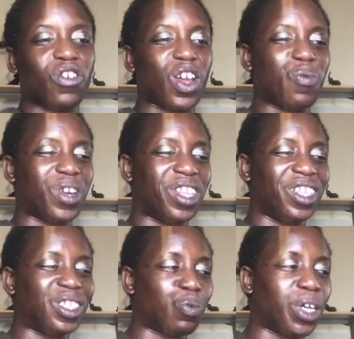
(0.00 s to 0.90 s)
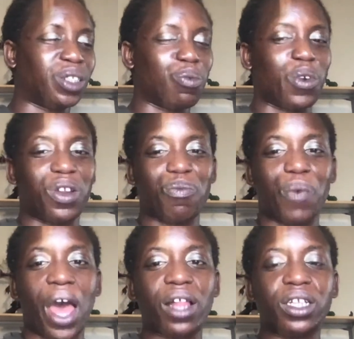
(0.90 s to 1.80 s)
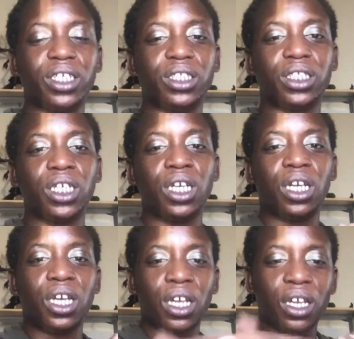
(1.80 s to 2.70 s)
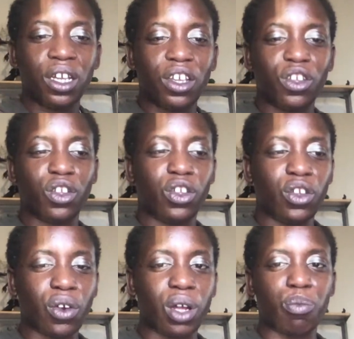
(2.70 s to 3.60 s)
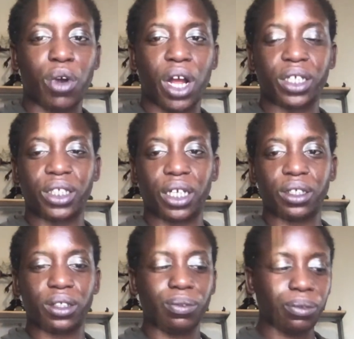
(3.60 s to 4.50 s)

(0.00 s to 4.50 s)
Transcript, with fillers: right? But in this present point of balance, you're in process.